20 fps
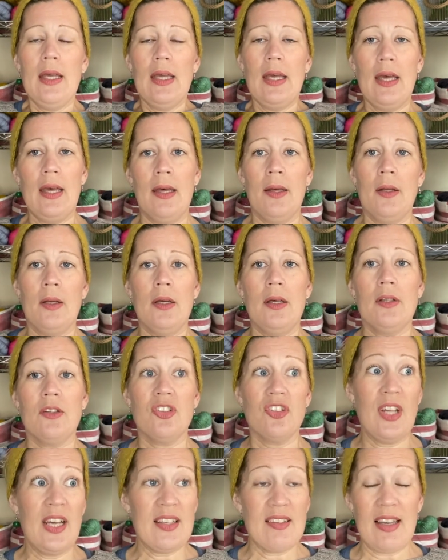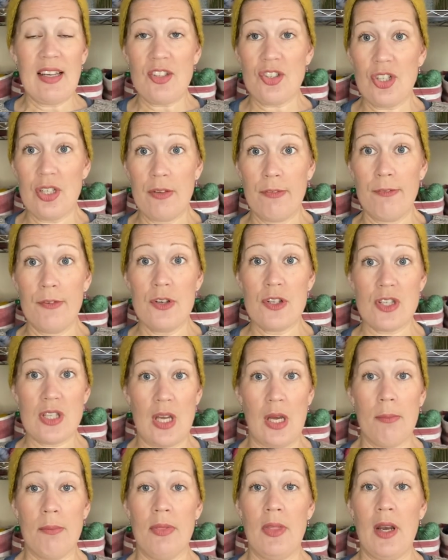Uh, today is actually the first
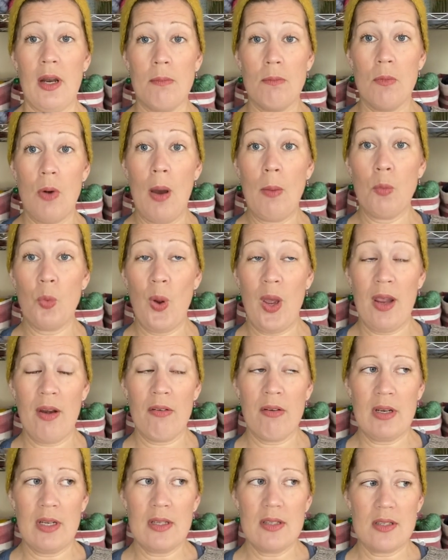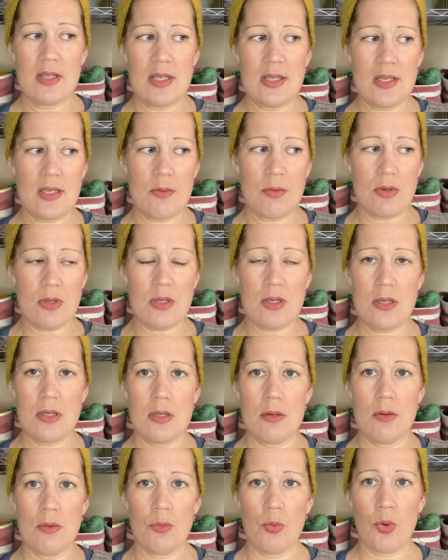time that I'm, I'm wearing it since it was
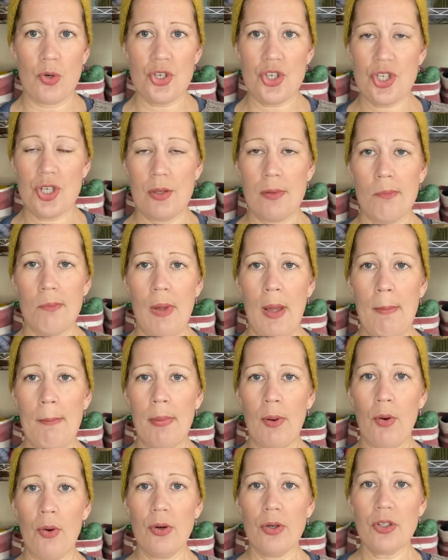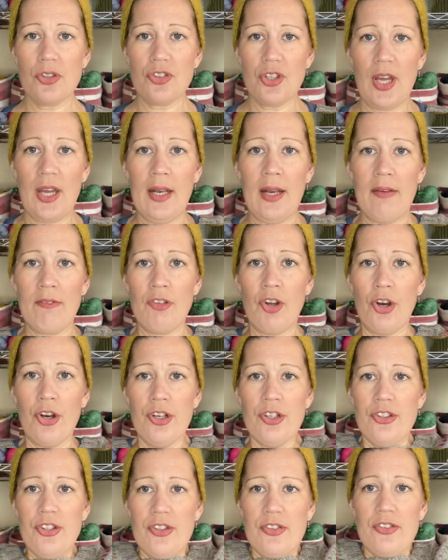washed and, and blocked. And I've
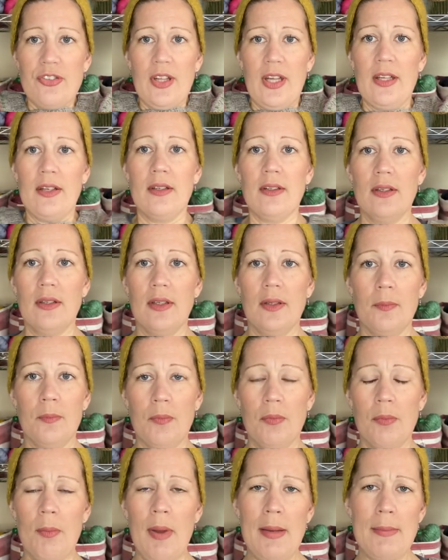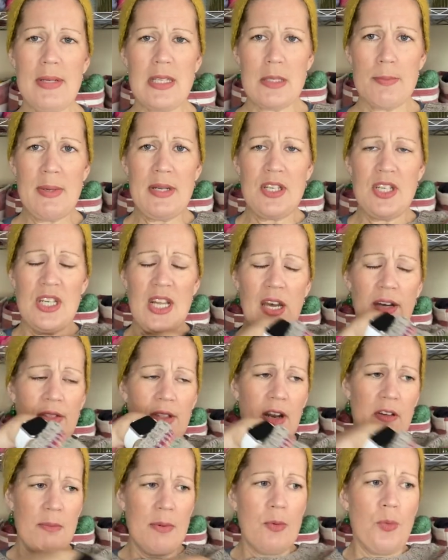noticed that um, maybe it's better now that
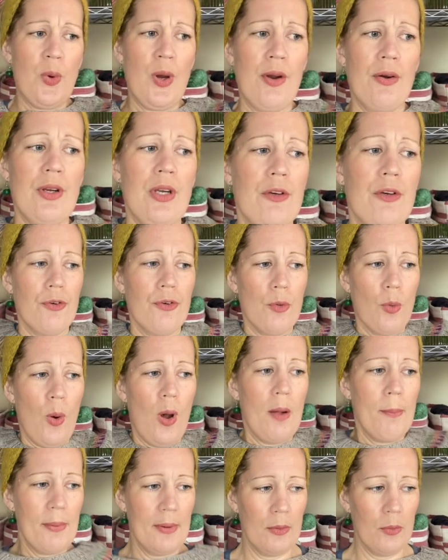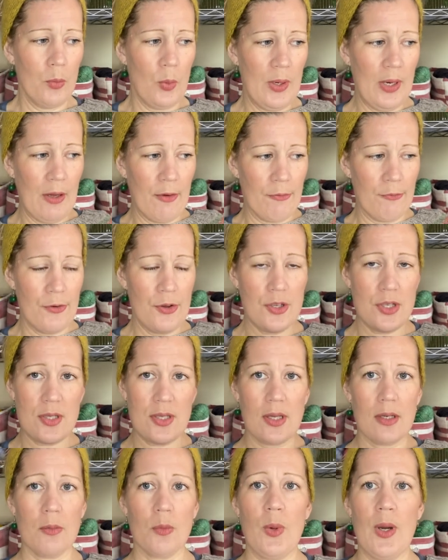I've been wearing a while, but when I first
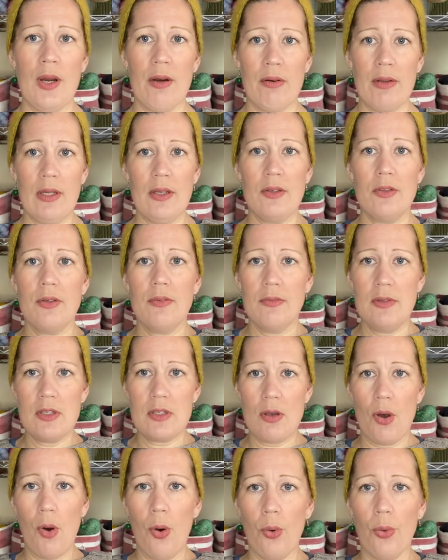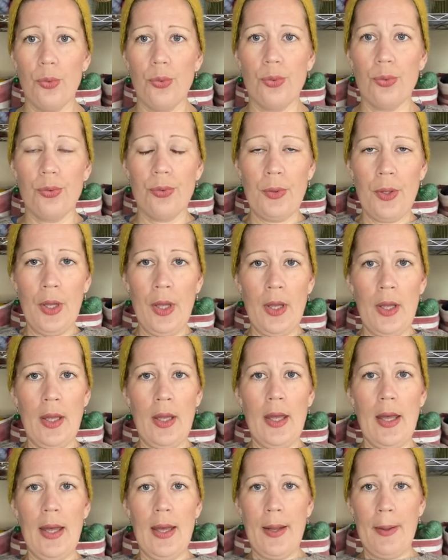started wearing it, this whole
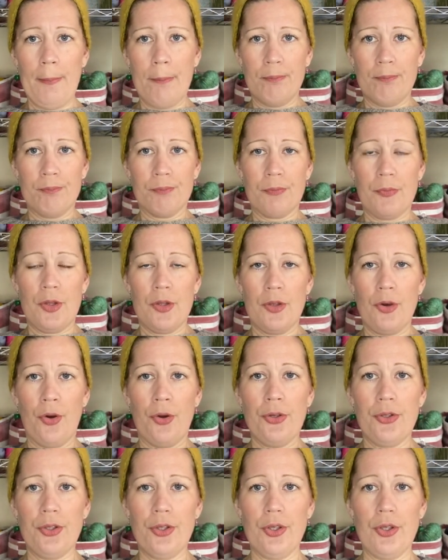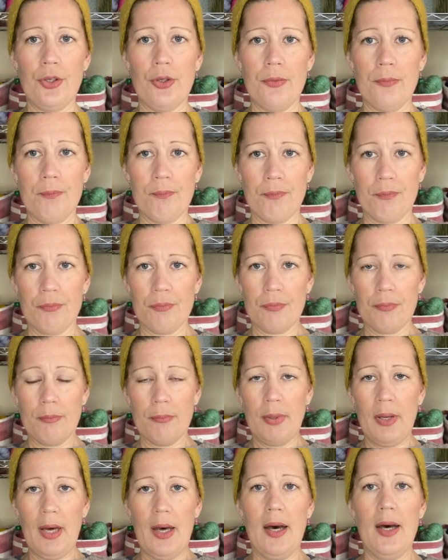um, yoke
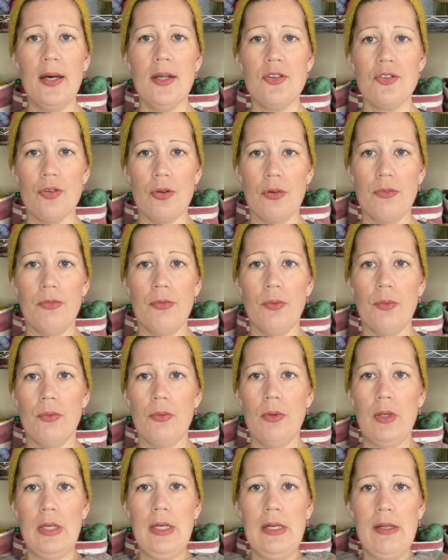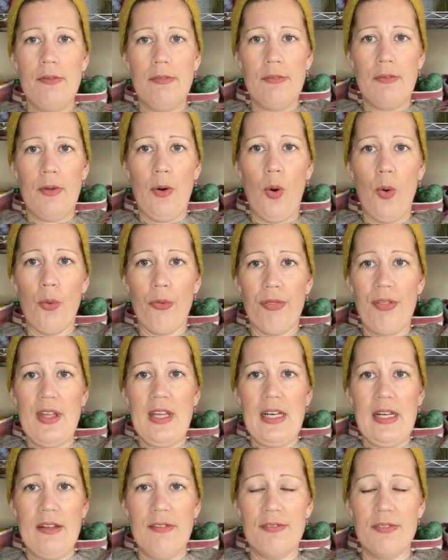part sort of the whole thing
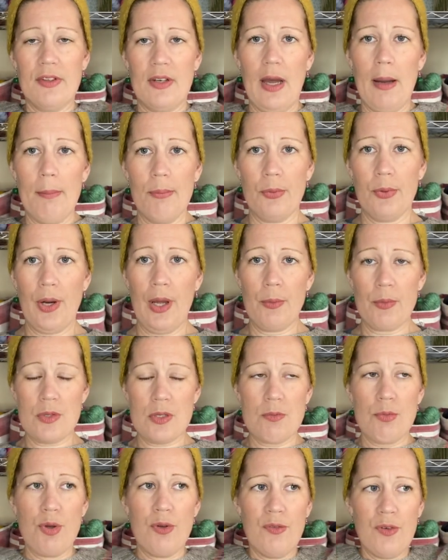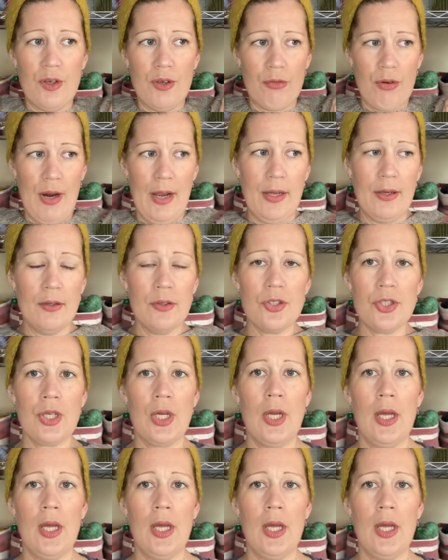lifted up when I was moving around.